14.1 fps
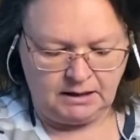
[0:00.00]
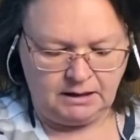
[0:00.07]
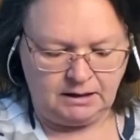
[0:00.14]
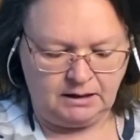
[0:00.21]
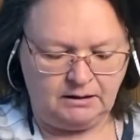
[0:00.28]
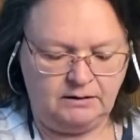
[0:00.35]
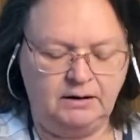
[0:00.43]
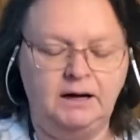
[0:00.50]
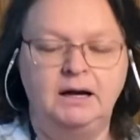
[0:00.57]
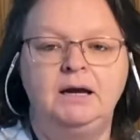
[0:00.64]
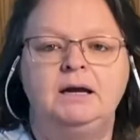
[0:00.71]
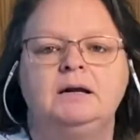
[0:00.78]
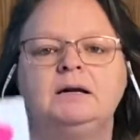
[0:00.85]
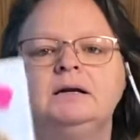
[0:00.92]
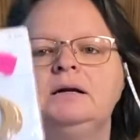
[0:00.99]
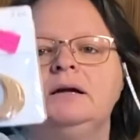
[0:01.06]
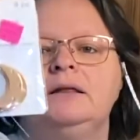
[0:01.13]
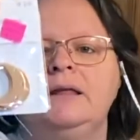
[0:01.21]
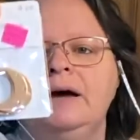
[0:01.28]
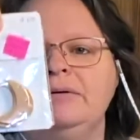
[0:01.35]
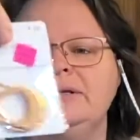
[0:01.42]
All right.
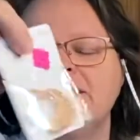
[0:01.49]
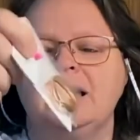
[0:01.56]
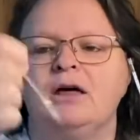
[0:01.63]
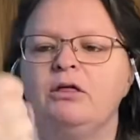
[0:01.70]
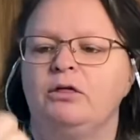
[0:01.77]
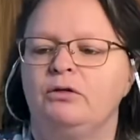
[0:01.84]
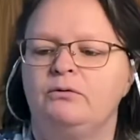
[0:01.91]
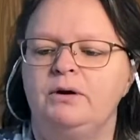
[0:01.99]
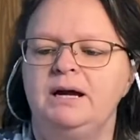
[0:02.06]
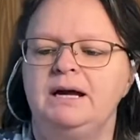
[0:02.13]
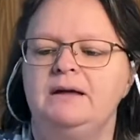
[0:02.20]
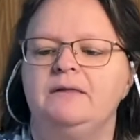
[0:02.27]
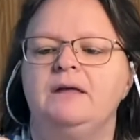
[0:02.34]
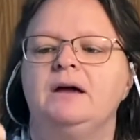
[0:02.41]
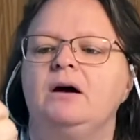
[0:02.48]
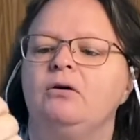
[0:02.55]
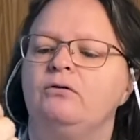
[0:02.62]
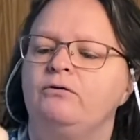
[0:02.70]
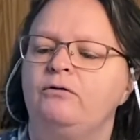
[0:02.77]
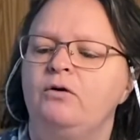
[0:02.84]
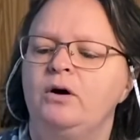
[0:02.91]
And that one's got three in the, oh,
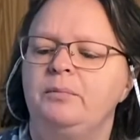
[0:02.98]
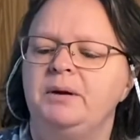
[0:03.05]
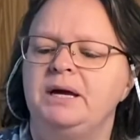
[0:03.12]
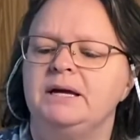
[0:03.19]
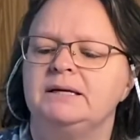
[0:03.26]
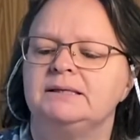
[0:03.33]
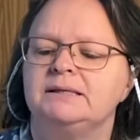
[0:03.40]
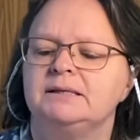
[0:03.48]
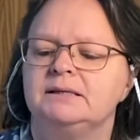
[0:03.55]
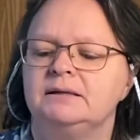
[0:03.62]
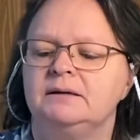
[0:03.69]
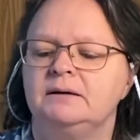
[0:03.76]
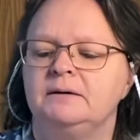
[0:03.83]
four piece.